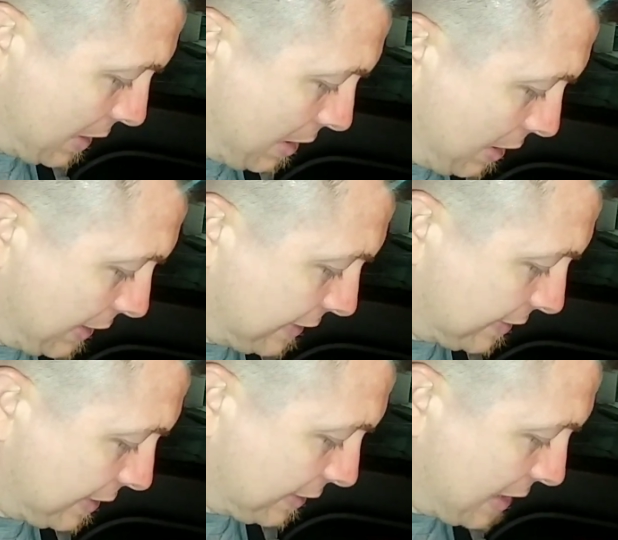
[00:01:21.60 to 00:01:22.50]
Our
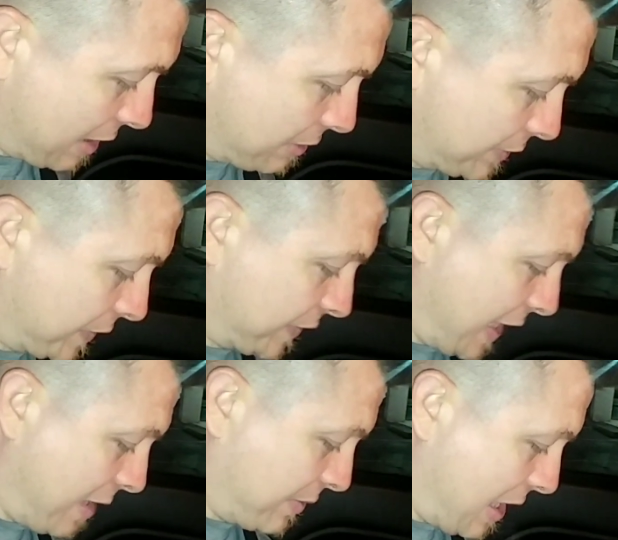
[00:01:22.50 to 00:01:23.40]
quesadilla taco is the
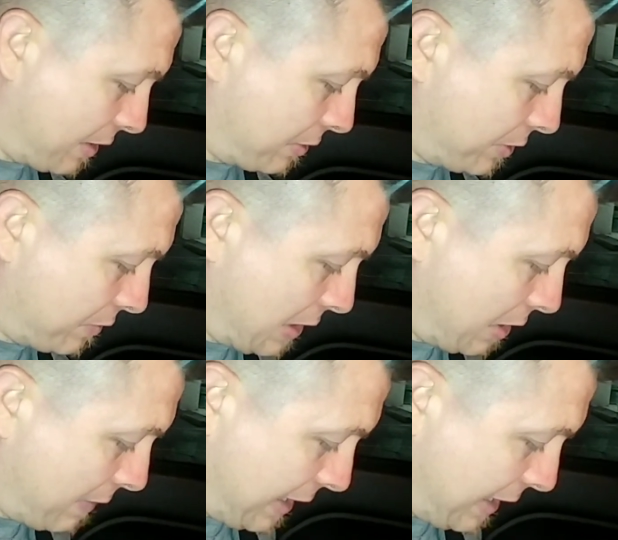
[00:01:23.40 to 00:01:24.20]
same taco you know